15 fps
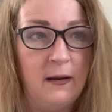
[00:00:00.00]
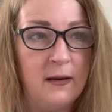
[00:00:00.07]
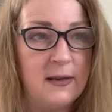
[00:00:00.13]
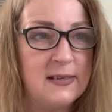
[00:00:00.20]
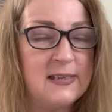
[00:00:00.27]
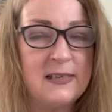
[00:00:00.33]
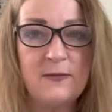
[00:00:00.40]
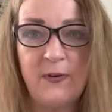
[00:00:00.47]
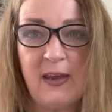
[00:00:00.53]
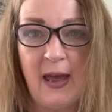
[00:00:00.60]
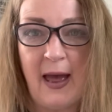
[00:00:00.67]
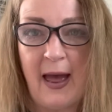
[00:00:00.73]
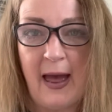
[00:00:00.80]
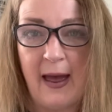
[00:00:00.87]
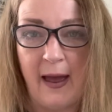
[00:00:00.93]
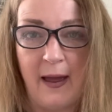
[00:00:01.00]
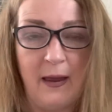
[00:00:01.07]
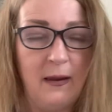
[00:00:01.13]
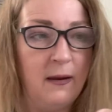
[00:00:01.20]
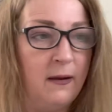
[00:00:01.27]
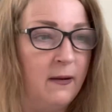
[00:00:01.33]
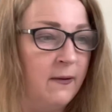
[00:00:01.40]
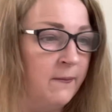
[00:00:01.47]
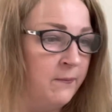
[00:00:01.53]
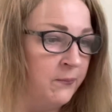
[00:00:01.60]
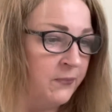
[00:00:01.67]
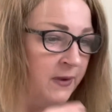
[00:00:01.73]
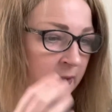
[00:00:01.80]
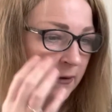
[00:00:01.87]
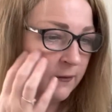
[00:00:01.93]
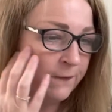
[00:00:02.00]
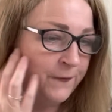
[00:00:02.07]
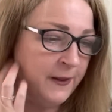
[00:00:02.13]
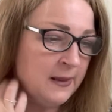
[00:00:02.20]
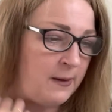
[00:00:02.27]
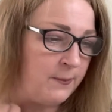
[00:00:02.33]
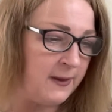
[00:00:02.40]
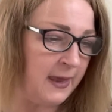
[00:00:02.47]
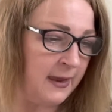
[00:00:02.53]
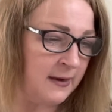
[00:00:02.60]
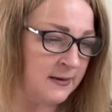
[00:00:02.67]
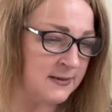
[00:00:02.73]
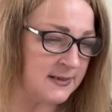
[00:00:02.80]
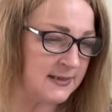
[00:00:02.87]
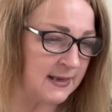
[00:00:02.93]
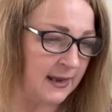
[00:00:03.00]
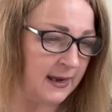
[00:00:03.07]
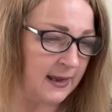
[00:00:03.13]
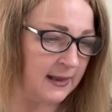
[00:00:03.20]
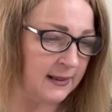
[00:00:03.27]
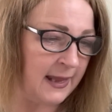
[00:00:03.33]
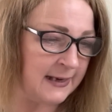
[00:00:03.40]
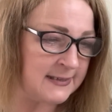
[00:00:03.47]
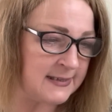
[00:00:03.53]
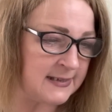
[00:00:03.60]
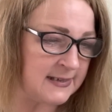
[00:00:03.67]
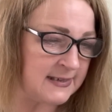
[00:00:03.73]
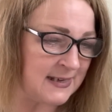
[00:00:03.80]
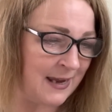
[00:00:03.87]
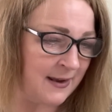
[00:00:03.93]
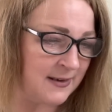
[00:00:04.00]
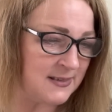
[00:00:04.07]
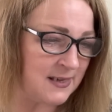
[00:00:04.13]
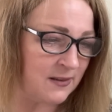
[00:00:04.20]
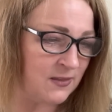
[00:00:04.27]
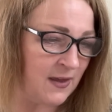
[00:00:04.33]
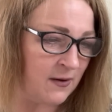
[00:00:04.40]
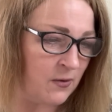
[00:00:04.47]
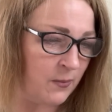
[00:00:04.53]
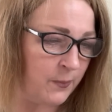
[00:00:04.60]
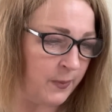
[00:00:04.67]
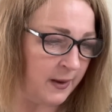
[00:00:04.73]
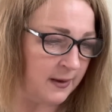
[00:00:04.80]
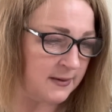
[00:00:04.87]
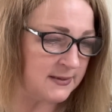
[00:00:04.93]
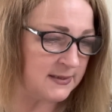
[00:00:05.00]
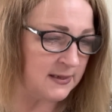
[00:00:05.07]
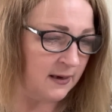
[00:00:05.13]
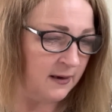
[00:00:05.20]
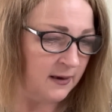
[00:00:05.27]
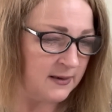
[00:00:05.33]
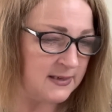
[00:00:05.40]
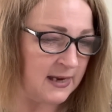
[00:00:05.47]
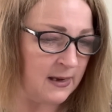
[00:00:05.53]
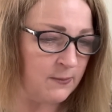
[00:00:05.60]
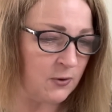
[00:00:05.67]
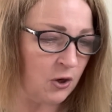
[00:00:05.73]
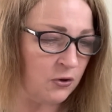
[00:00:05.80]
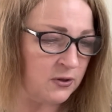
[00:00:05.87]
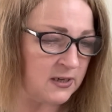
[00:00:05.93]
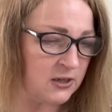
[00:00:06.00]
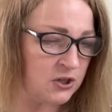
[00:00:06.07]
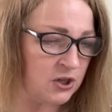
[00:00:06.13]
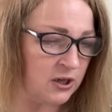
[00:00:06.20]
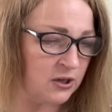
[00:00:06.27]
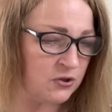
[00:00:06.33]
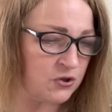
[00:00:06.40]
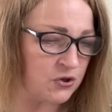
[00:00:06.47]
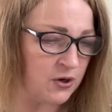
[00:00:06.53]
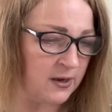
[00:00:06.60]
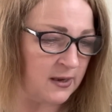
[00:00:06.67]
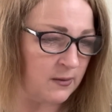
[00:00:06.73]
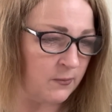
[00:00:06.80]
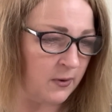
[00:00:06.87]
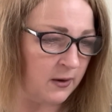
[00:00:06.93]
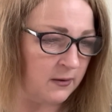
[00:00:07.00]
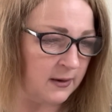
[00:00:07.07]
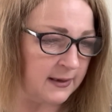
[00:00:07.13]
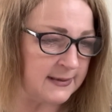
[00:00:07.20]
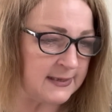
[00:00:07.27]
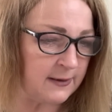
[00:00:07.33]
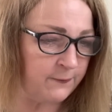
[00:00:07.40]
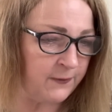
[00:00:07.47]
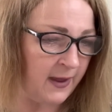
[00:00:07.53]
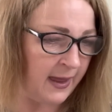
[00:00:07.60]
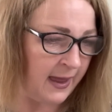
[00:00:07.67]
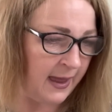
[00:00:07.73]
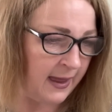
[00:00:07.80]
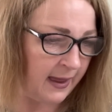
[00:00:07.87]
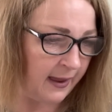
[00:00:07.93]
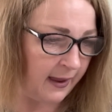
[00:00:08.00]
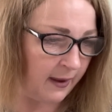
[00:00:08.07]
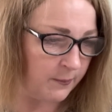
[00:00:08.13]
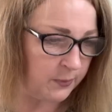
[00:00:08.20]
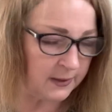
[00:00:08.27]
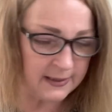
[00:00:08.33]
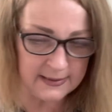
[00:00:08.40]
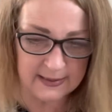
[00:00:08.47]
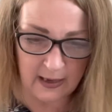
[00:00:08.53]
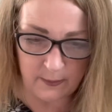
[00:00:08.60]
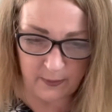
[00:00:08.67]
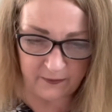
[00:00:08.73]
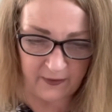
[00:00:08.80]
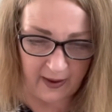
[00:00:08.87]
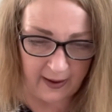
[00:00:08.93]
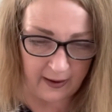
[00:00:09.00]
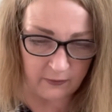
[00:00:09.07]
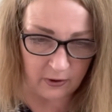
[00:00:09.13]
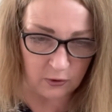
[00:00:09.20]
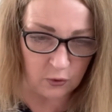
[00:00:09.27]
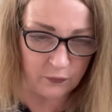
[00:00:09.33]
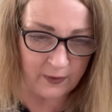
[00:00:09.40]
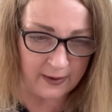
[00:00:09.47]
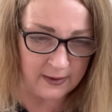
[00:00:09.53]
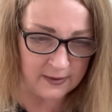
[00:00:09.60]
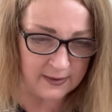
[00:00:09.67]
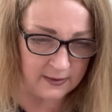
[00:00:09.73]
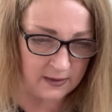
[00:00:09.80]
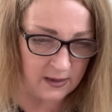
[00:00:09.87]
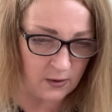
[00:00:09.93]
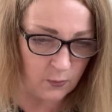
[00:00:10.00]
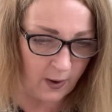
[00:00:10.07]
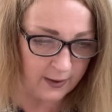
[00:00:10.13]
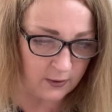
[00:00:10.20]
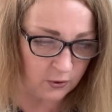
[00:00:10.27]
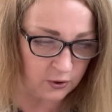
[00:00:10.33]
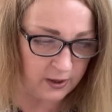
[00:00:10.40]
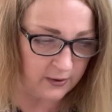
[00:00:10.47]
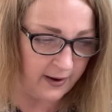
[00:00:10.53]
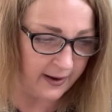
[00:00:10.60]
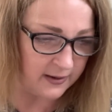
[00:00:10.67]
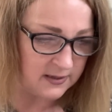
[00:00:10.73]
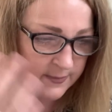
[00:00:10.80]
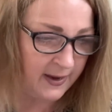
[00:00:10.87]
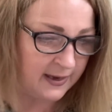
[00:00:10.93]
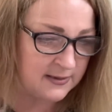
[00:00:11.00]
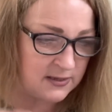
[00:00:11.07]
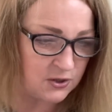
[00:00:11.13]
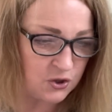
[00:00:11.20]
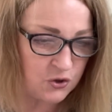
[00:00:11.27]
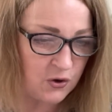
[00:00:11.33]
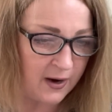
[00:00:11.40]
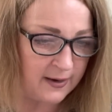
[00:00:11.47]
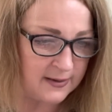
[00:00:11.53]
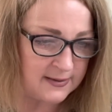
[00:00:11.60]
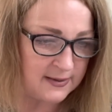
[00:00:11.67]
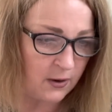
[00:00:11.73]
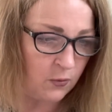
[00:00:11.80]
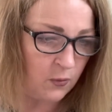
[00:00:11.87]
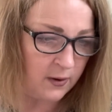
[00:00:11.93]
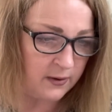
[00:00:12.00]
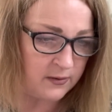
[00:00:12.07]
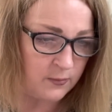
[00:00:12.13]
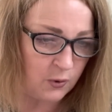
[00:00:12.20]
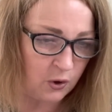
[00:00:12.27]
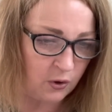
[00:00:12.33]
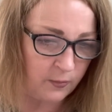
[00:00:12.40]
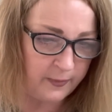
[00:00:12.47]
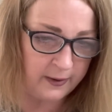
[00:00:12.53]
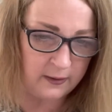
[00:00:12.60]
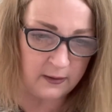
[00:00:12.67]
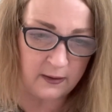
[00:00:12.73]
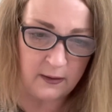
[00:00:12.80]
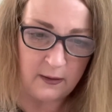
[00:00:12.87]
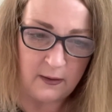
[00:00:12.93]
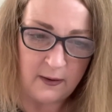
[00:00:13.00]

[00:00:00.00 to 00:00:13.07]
Is this for your hair? Philip Kingsley Elasticizer Therapies. Deep conditioning treatment. Is it for hair? Please let it be for hair. I love anything that you whack on your hair because my hair's as dry as out at the moment.